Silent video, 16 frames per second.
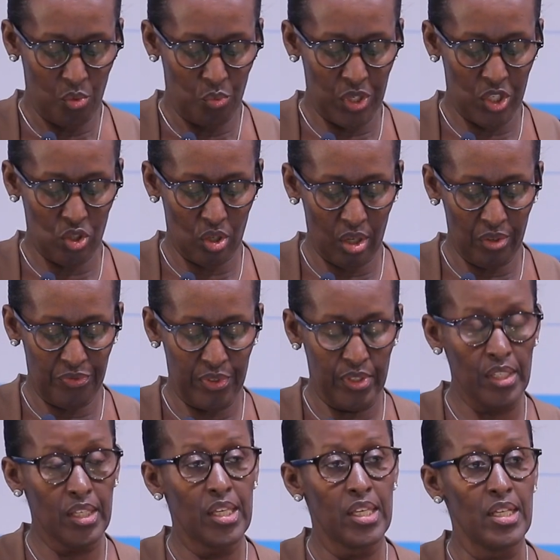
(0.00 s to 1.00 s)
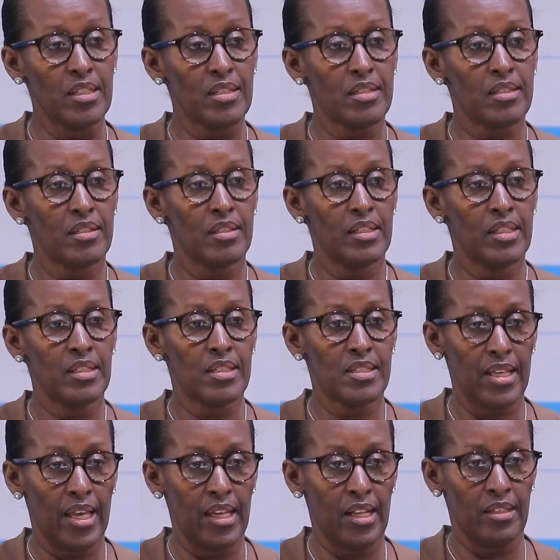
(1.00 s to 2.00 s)
which often kills in
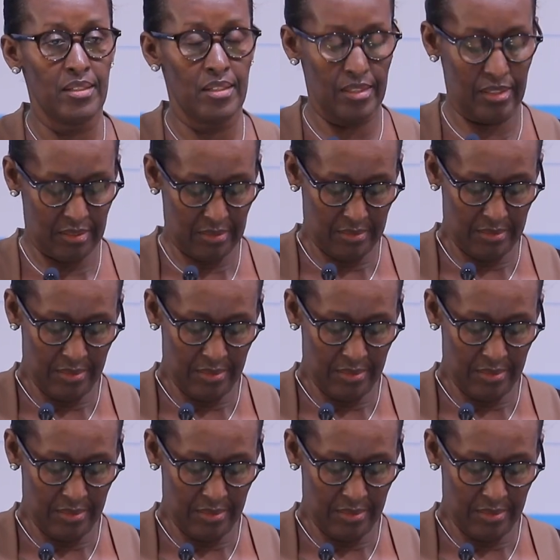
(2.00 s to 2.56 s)
silence.